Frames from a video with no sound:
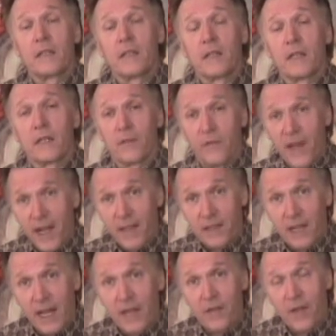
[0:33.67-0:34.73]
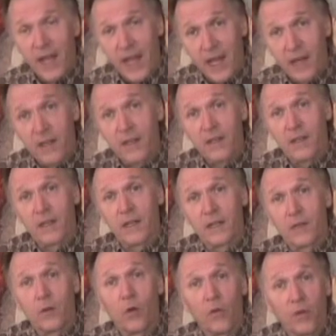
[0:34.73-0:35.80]
uh, the fact that I've had
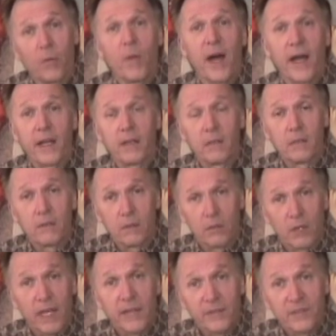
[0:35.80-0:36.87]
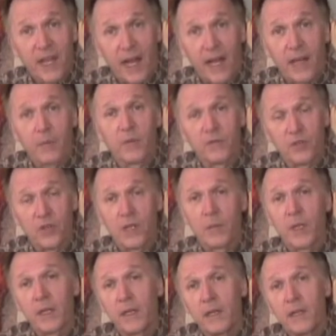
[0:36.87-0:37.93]
uh, over my lifetime of
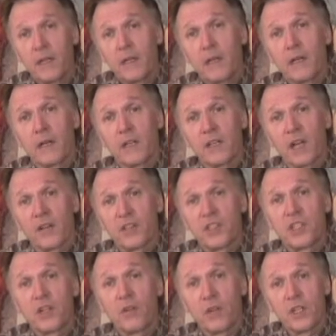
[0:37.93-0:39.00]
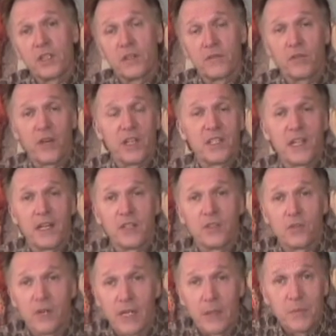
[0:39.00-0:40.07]
dreaming, uh, a series of transcendent
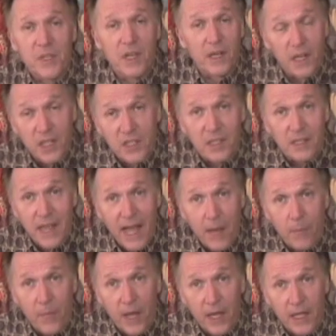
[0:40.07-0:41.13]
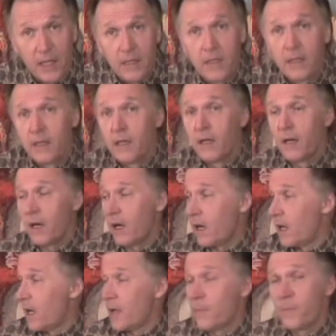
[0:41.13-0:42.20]
dreams, and it isn't that many,
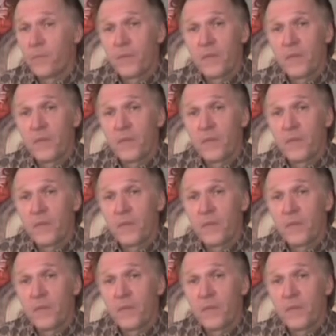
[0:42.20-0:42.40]
uh,